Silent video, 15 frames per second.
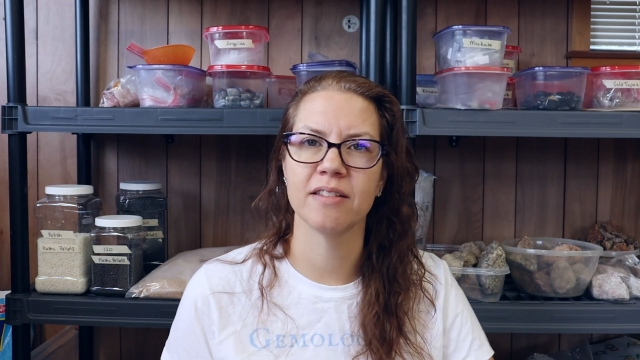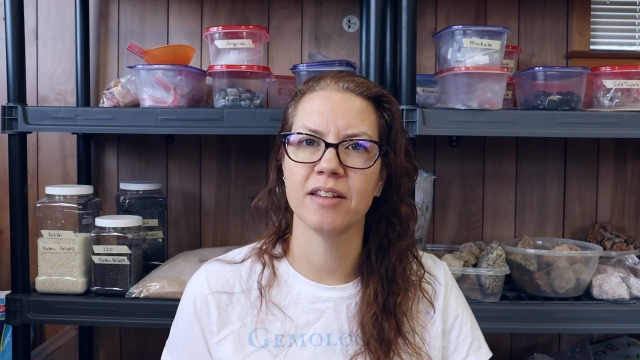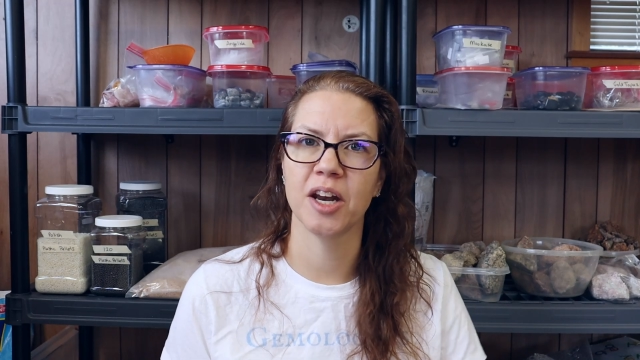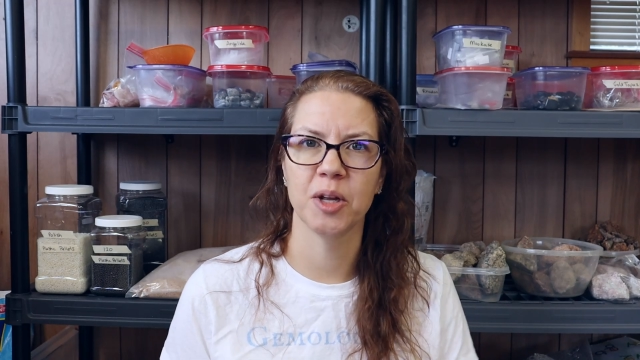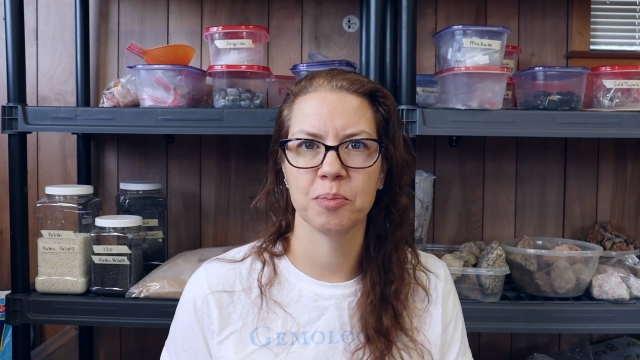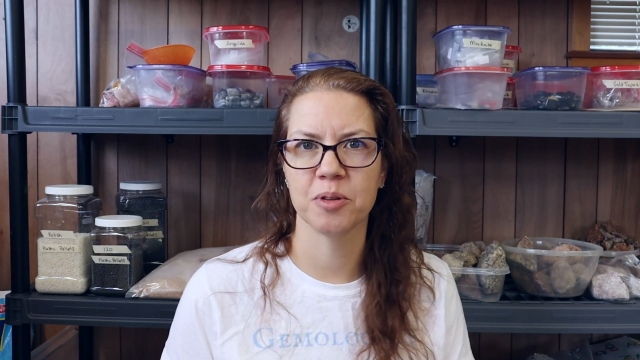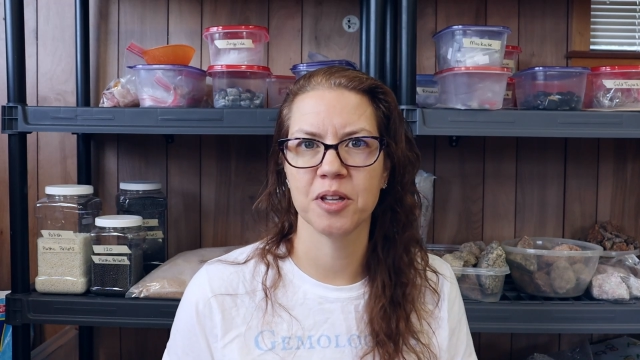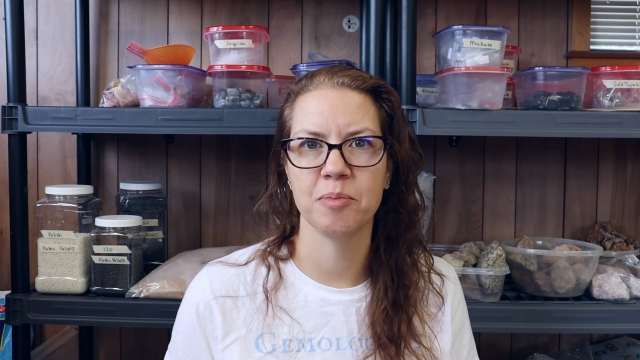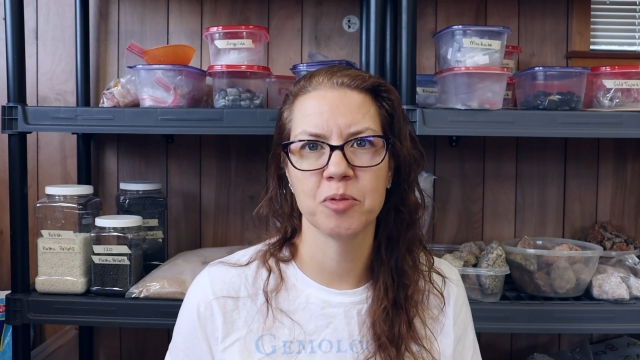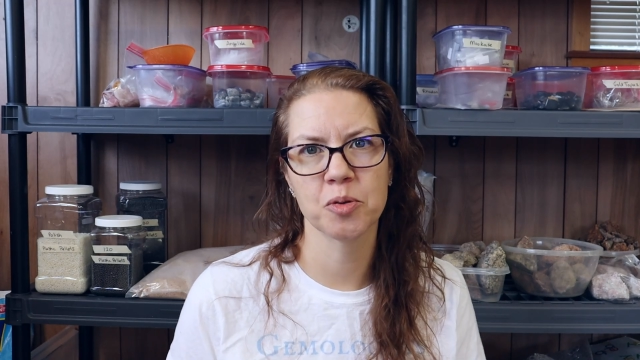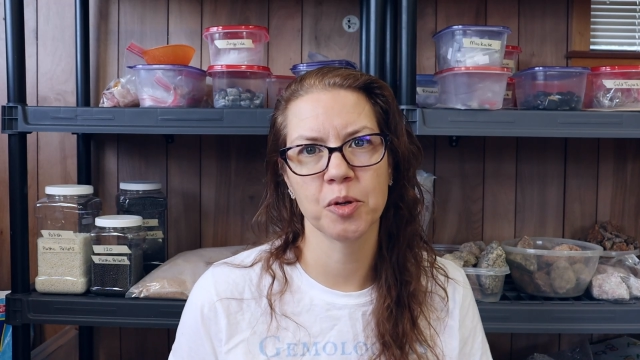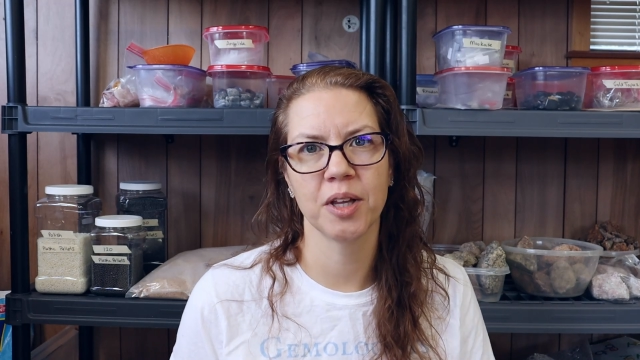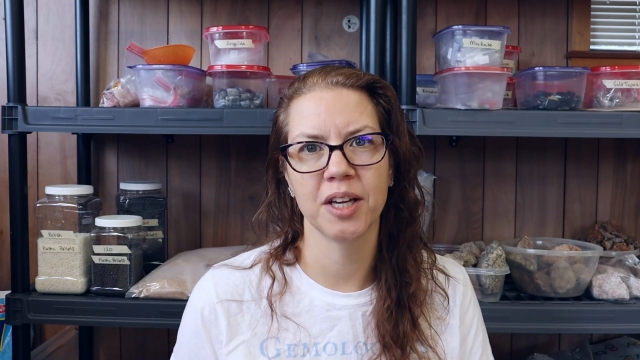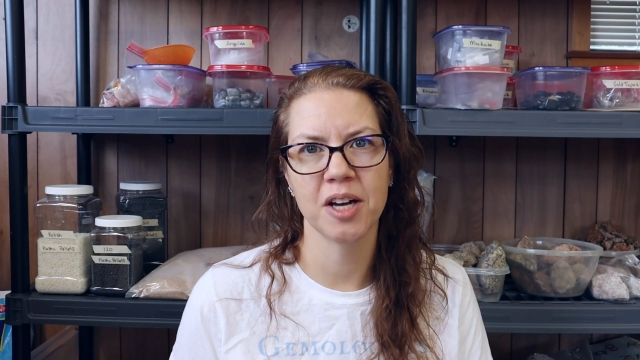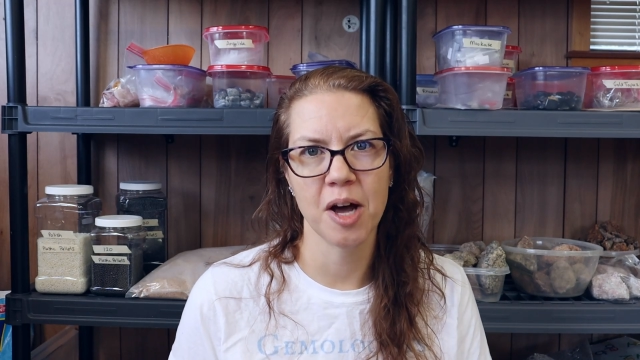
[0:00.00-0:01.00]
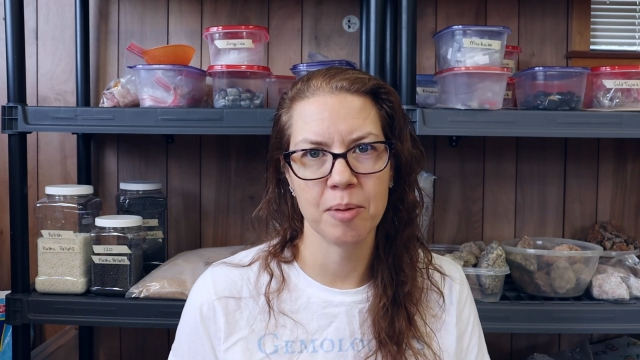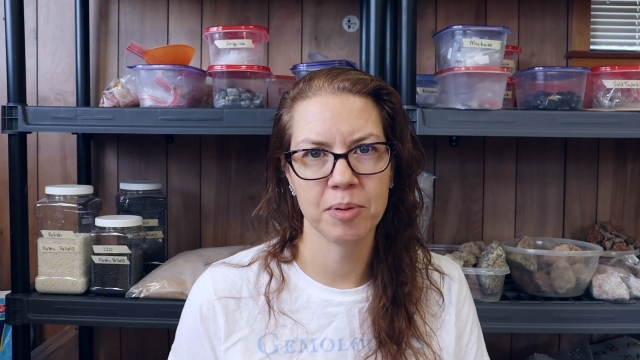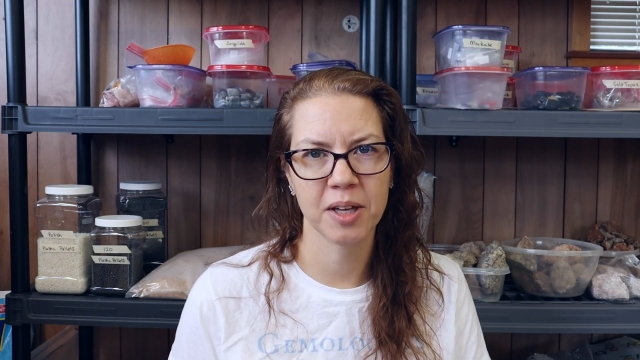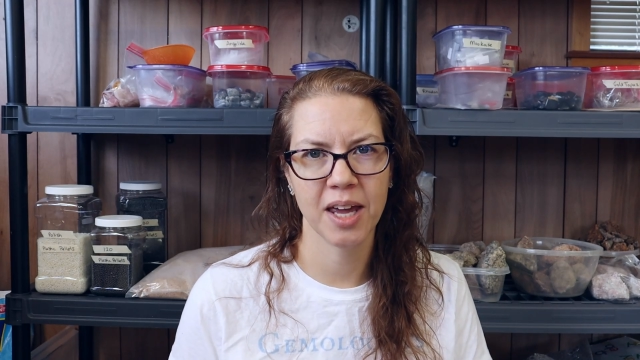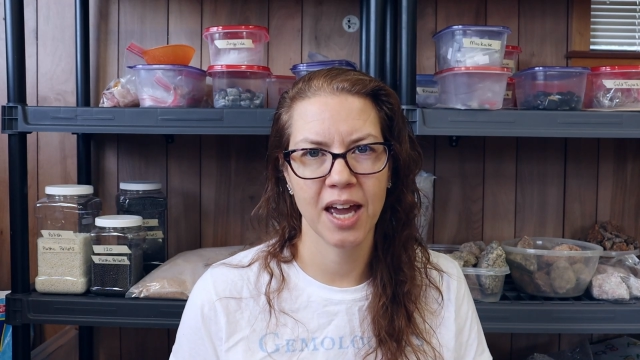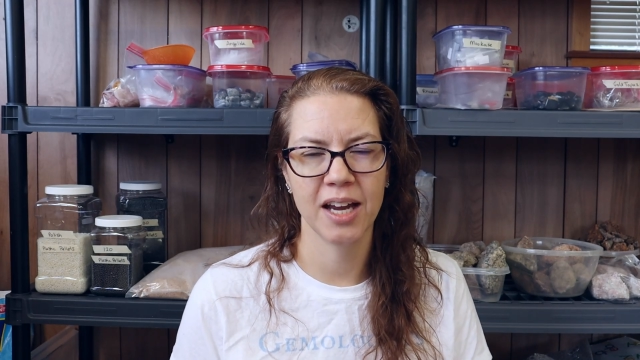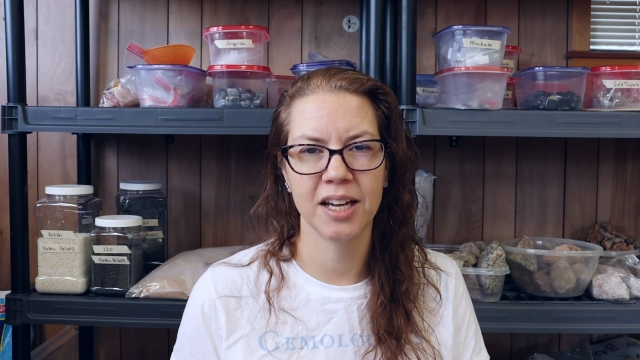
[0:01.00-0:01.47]
setup seems really
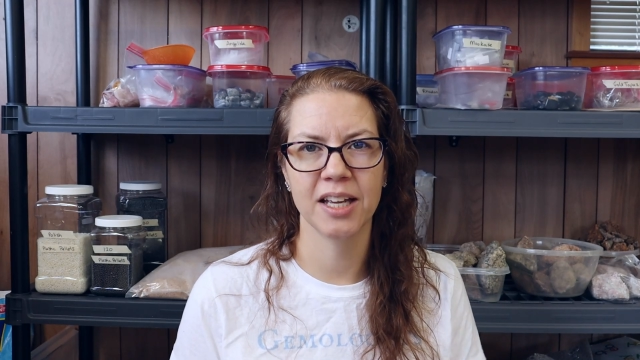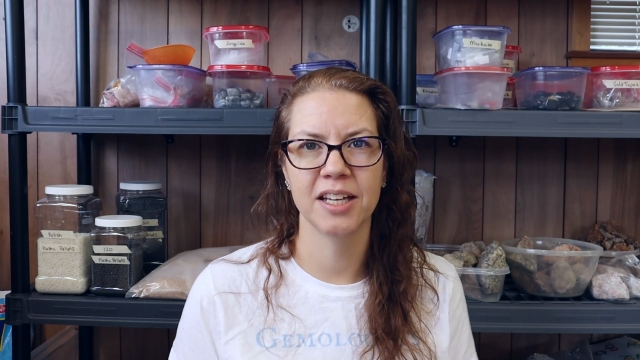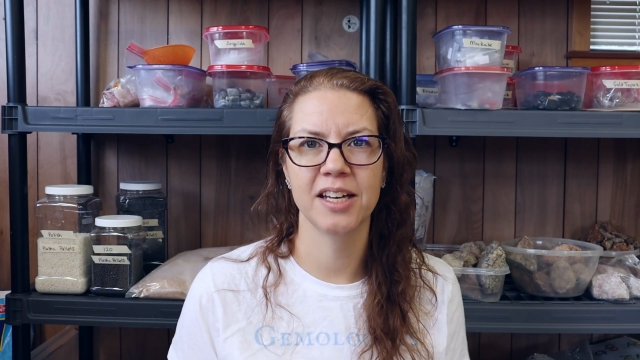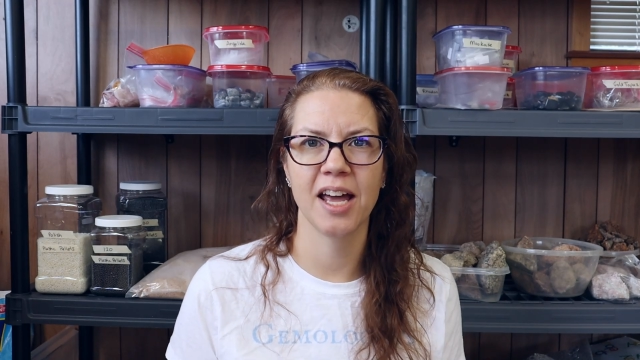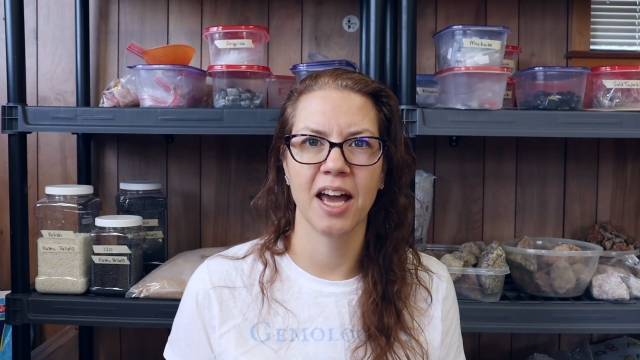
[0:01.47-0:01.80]
complicated